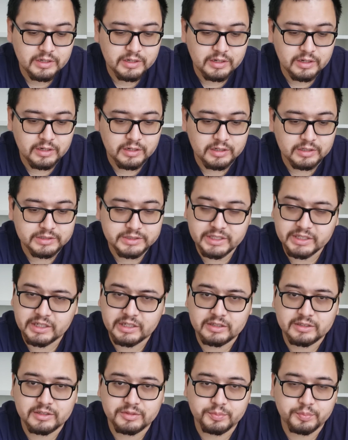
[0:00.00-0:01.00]
uh, taken
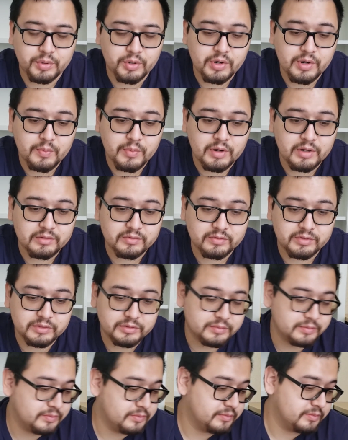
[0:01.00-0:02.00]
a Pokemon
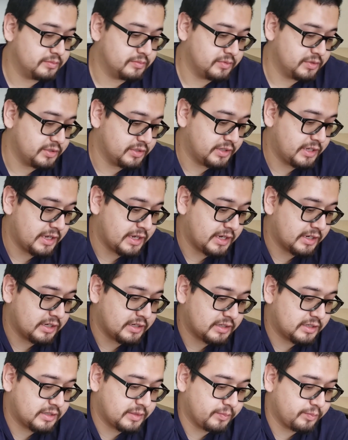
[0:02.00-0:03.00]
from your deck,
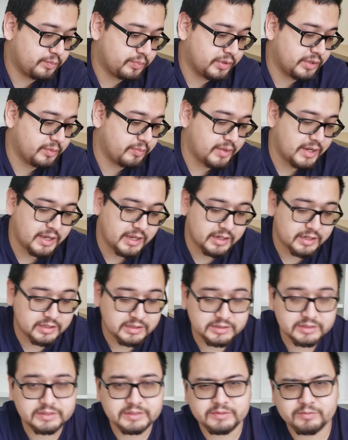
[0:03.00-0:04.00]
put it back,
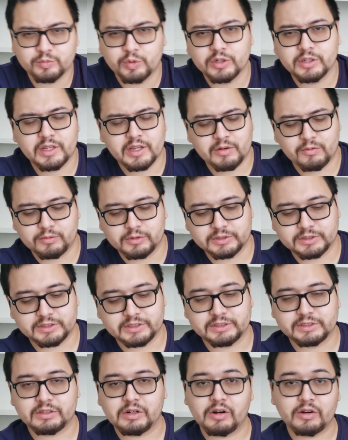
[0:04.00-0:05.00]
one that was
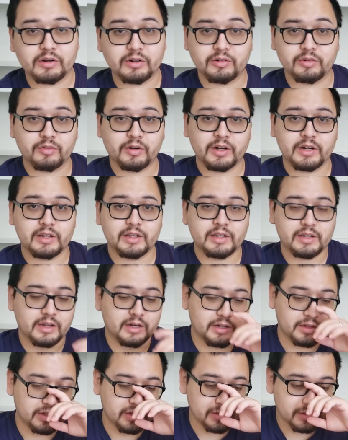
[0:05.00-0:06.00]
discarded already, and
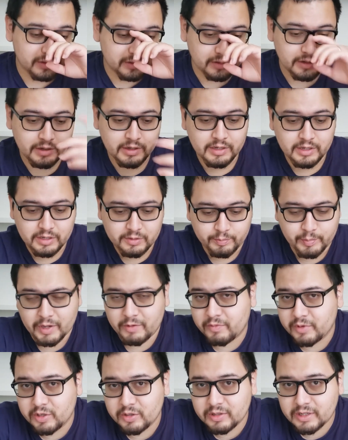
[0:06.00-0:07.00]
you
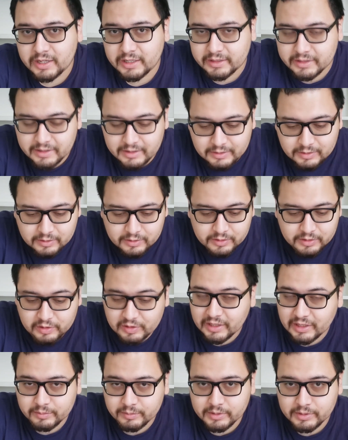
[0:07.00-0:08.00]
maybe you like that card you
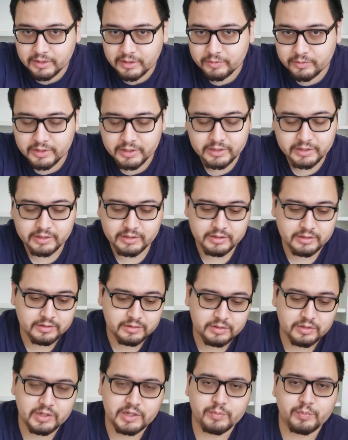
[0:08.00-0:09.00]
like playing with it and
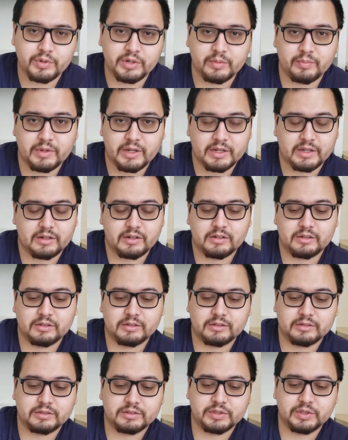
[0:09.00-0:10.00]
you can put it back
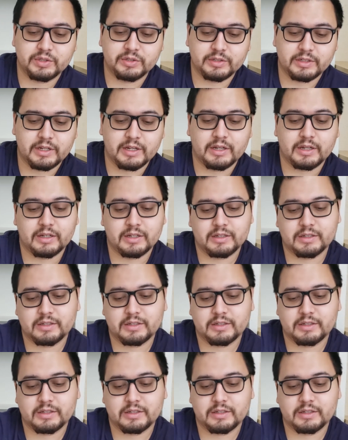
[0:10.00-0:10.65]
on to your deck